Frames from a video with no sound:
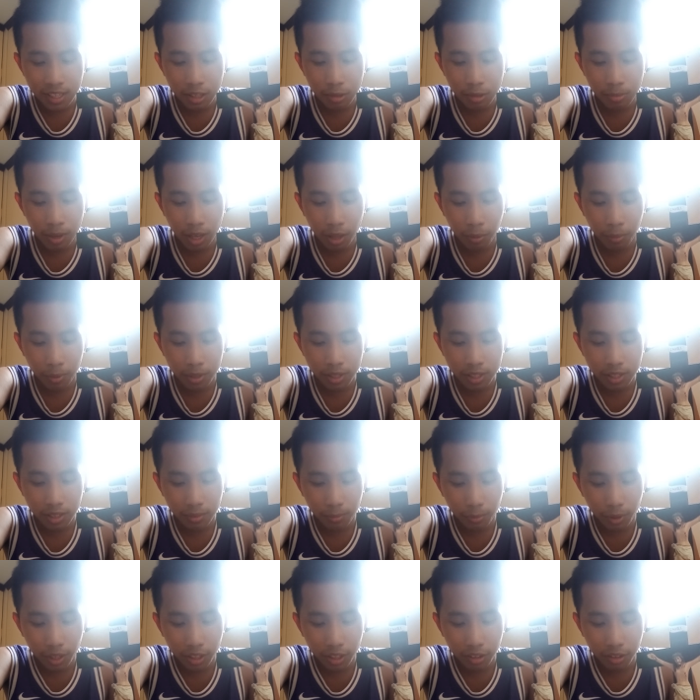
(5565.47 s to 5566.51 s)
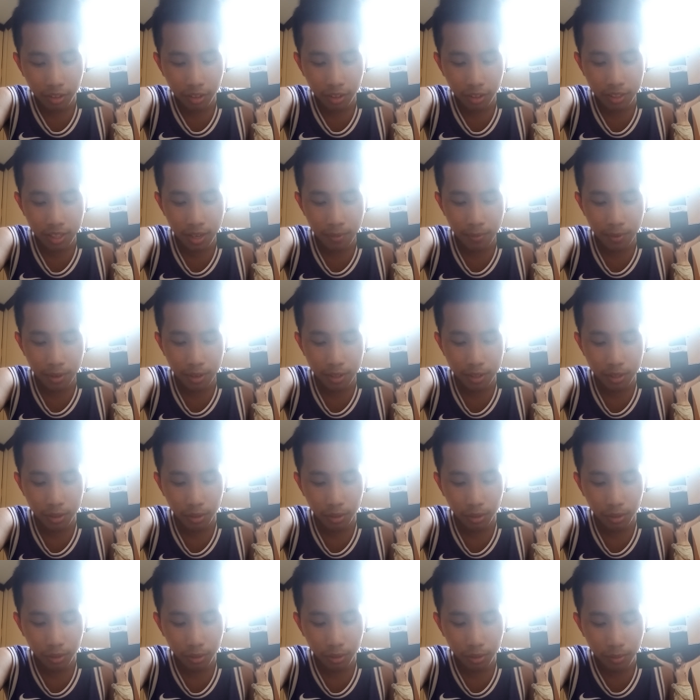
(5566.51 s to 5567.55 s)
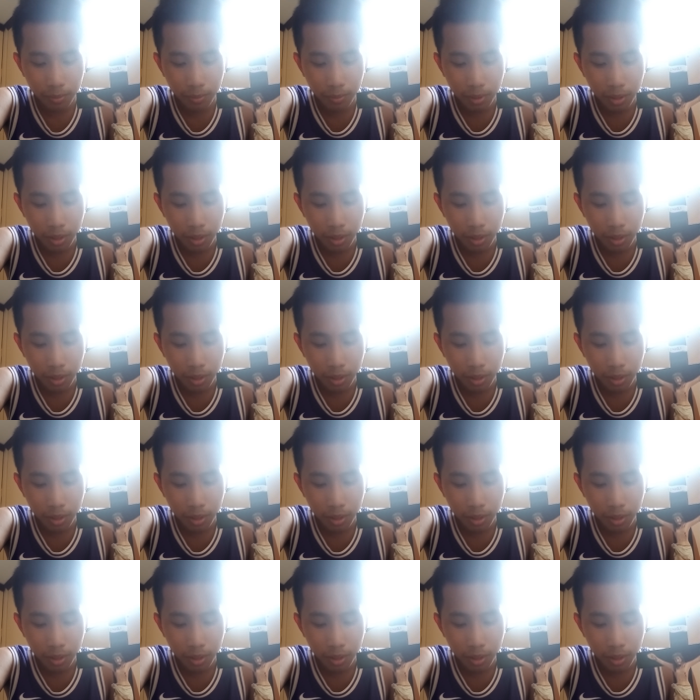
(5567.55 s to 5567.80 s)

Ishmael was 137 years old